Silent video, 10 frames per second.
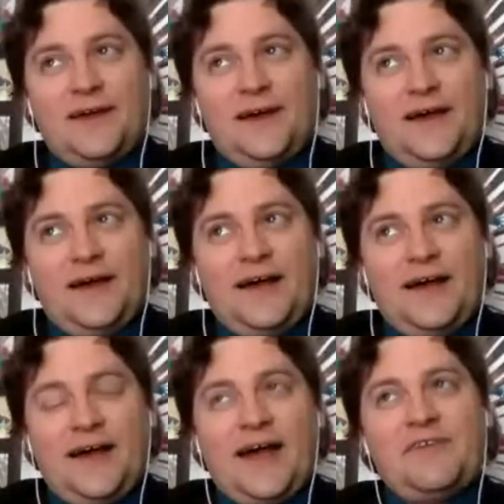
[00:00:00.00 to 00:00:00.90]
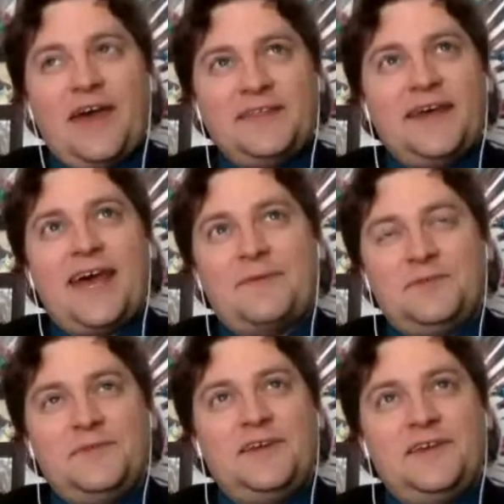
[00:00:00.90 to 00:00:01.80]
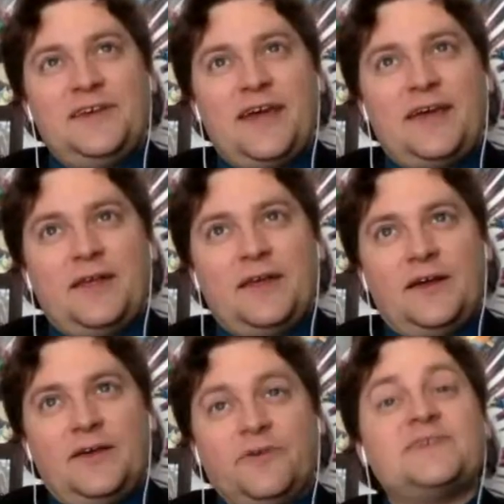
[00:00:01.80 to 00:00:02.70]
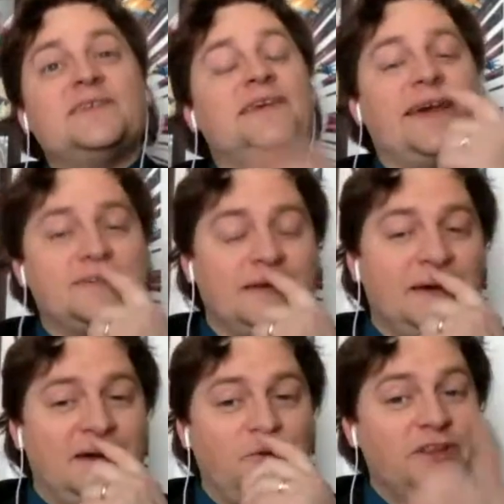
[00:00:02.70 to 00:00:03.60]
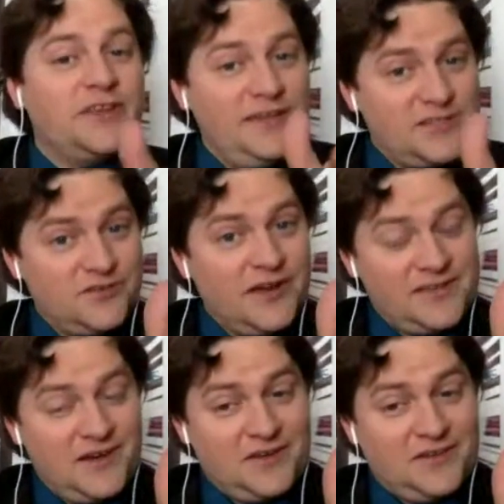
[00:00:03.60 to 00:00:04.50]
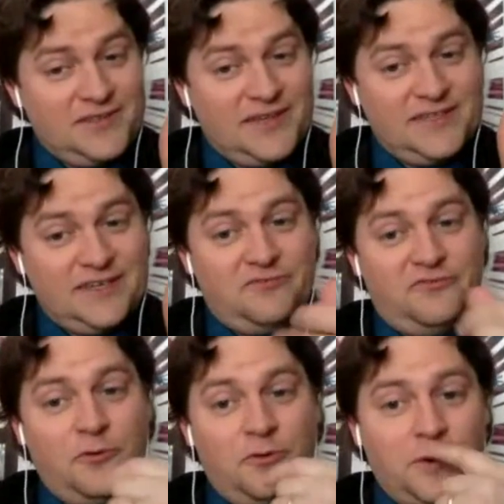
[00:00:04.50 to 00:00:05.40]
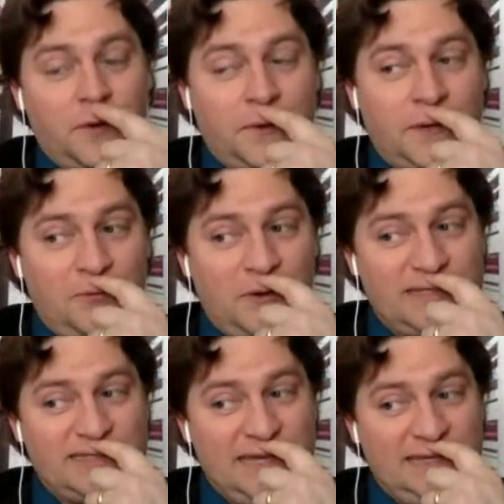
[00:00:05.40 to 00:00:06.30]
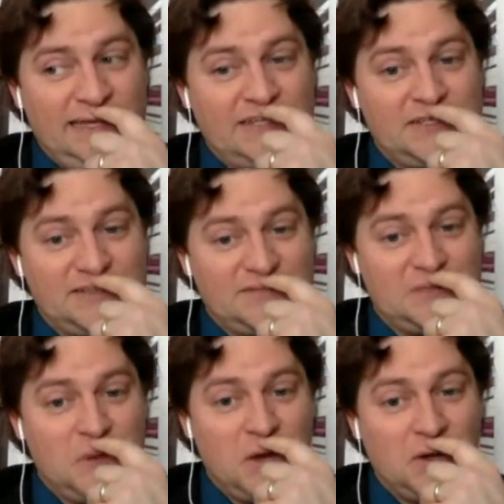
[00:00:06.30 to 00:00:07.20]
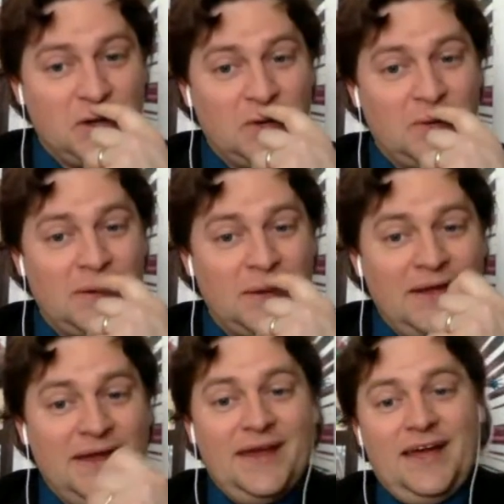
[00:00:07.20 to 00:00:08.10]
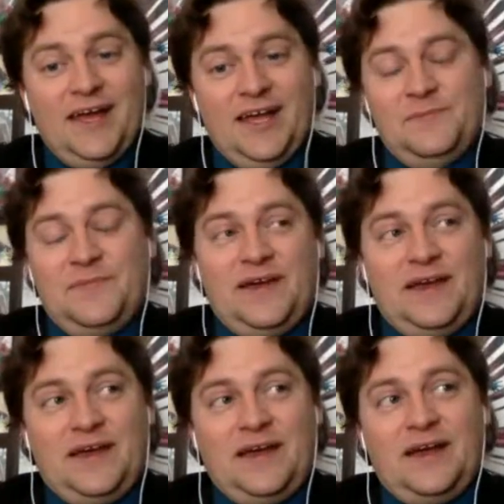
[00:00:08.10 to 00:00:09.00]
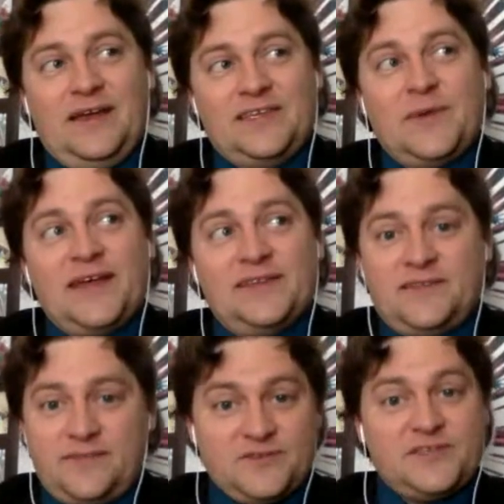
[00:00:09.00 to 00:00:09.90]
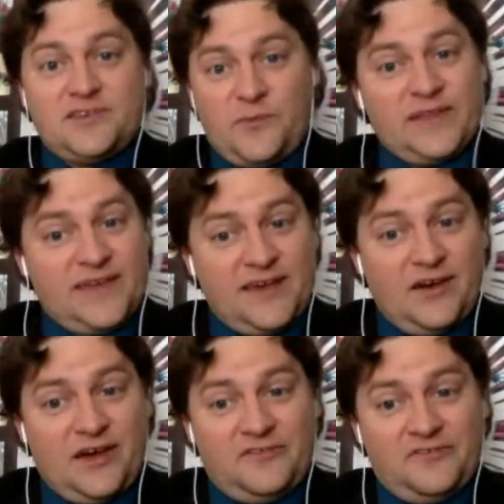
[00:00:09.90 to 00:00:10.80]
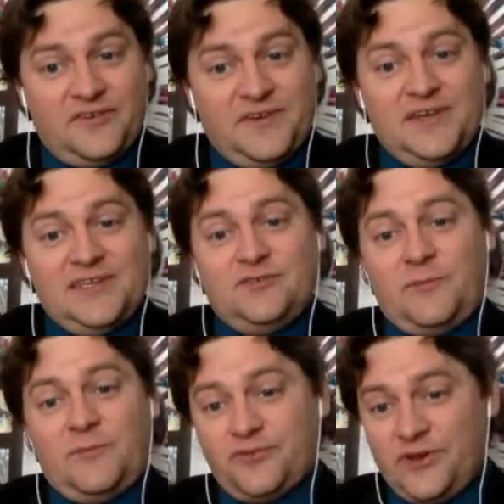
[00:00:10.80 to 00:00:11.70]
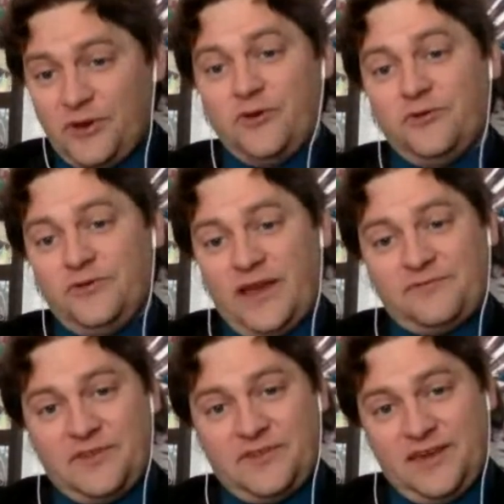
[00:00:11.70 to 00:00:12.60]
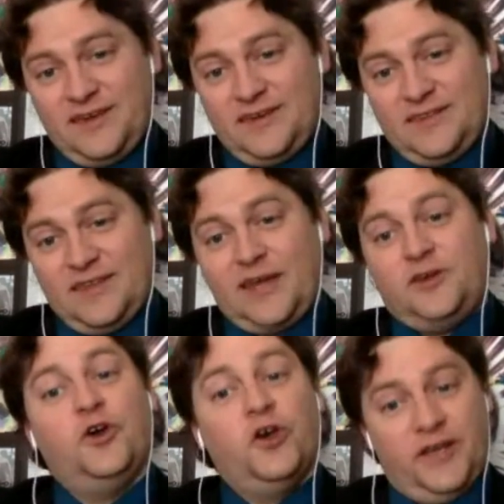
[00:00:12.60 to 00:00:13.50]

I've had that happen to me recently. Actually, one of the Easter eggs articles I did for, I want to say, Legends of Tomorrow. Thursdays are my day off. So I pre-wrote everything that I could,